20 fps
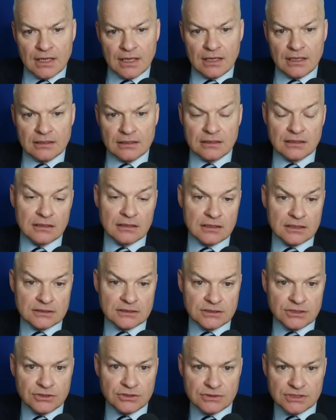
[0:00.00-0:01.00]
And I'd like
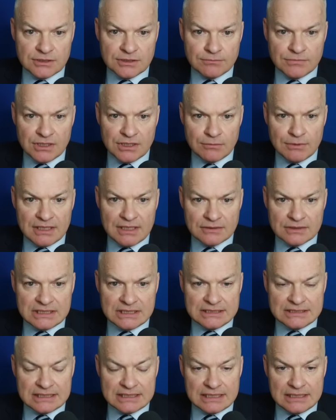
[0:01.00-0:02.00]
to do something about
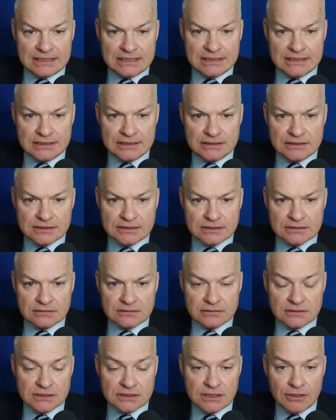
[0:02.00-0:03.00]
these E's.
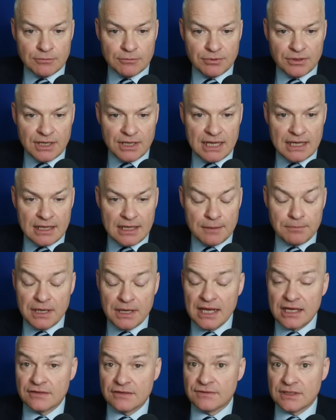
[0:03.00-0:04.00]
So a
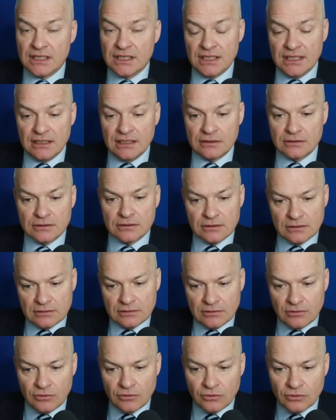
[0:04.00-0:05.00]
play of Eel
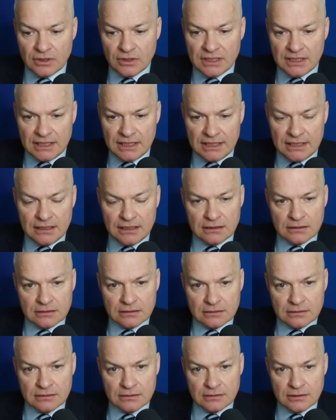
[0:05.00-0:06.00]
or Lee
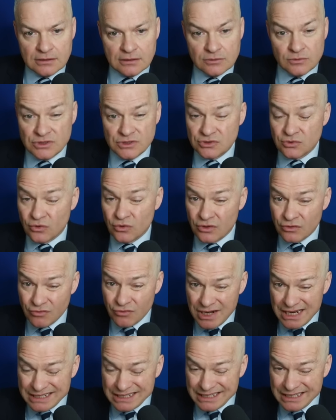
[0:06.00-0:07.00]
would sort the
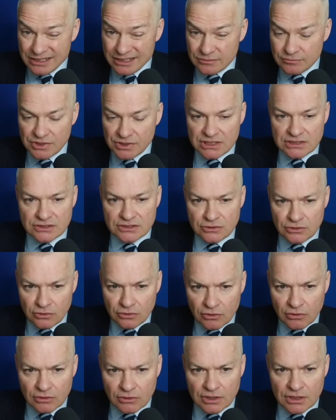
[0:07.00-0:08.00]
rack out, but it's
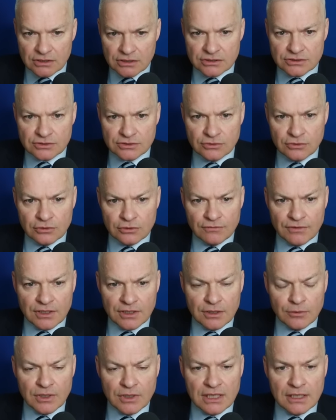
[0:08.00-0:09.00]
not going to score
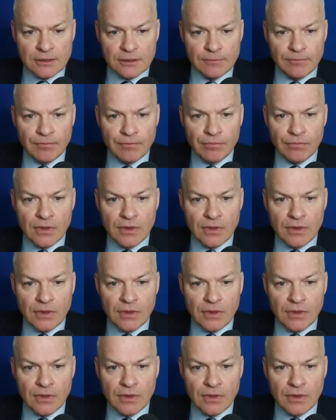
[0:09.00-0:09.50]
very well.